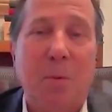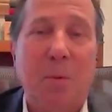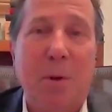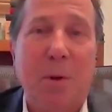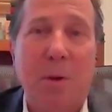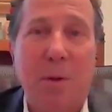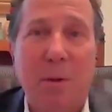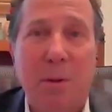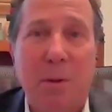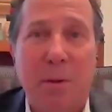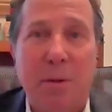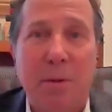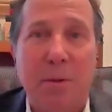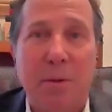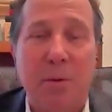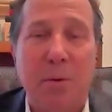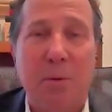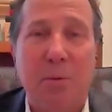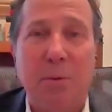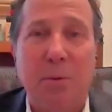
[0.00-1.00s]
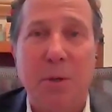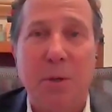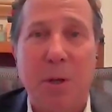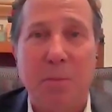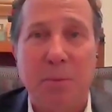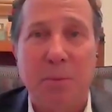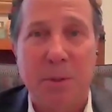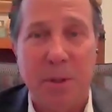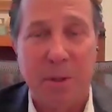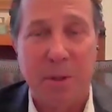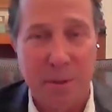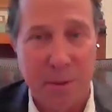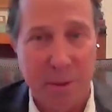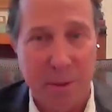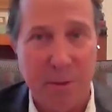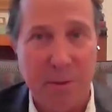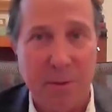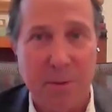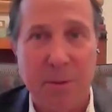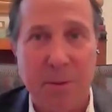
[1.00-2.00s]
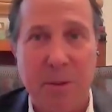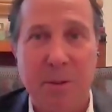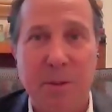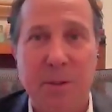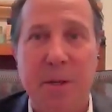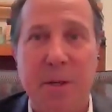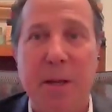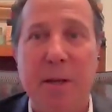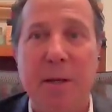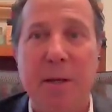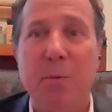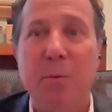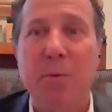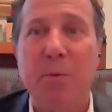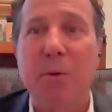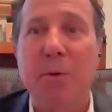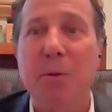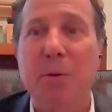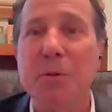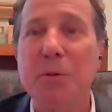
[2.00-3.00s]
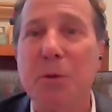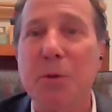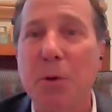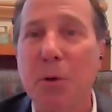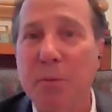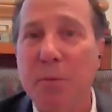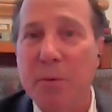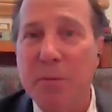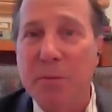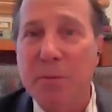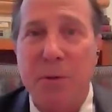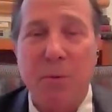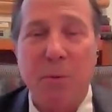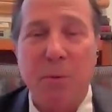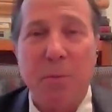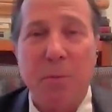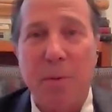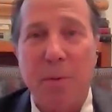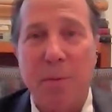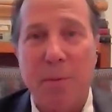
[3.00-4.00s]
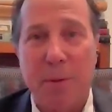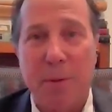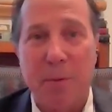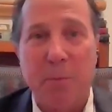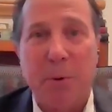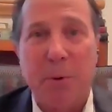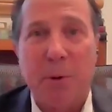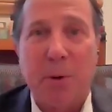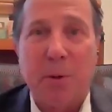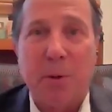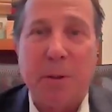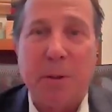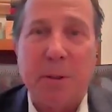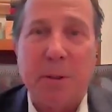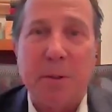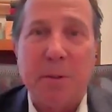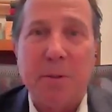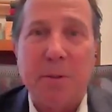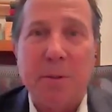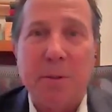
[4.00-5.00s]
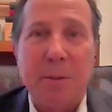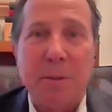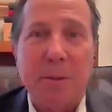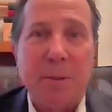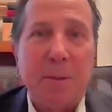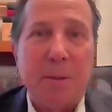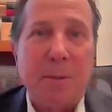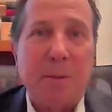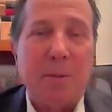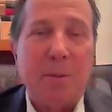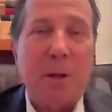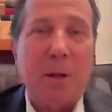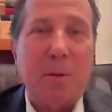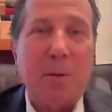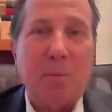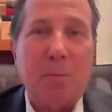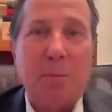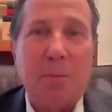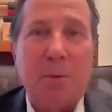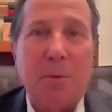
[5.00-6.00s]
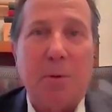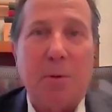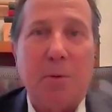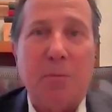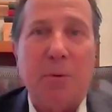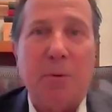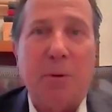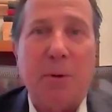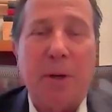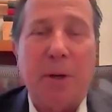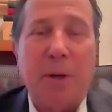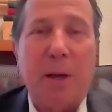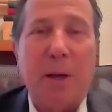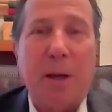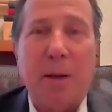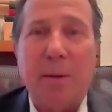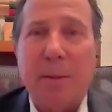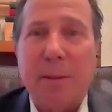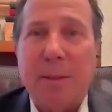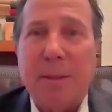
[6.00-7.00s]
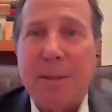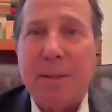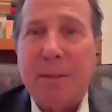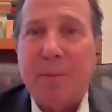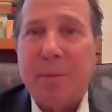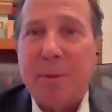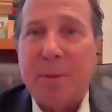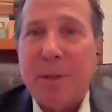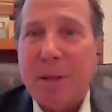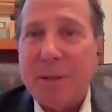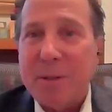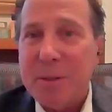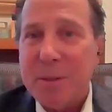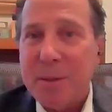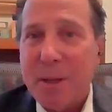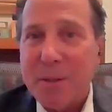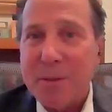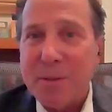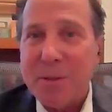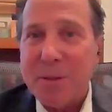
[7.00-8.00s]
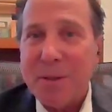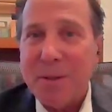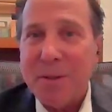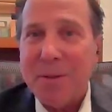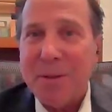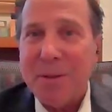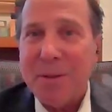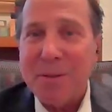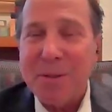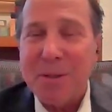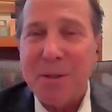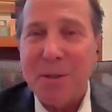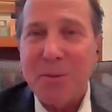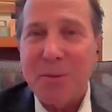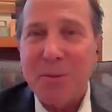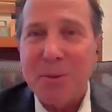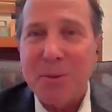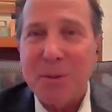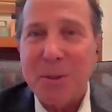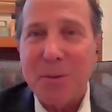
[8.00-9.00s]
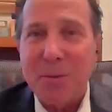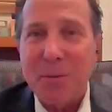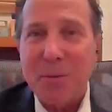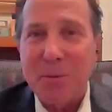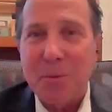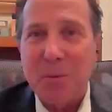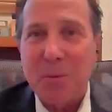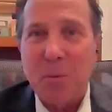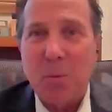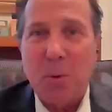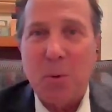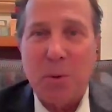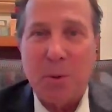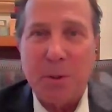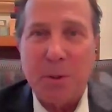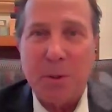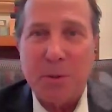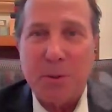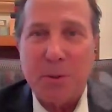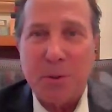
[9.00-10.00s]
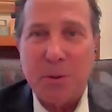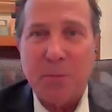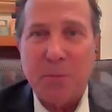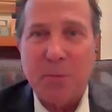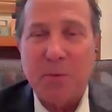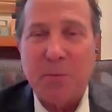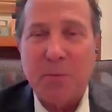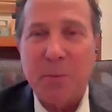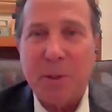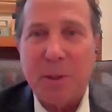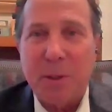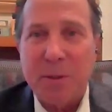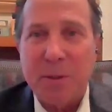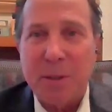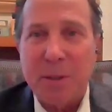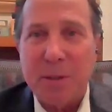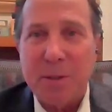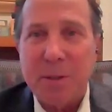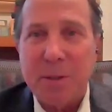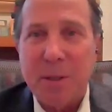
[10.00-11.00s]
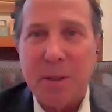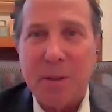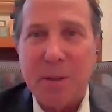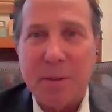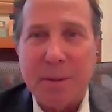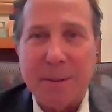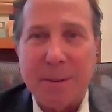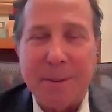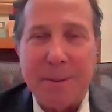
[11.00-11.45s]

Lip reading: Well, Tom said he's standing with conservatives in the Republican Party is not, very high. That's an interesting word, conservative, because it's a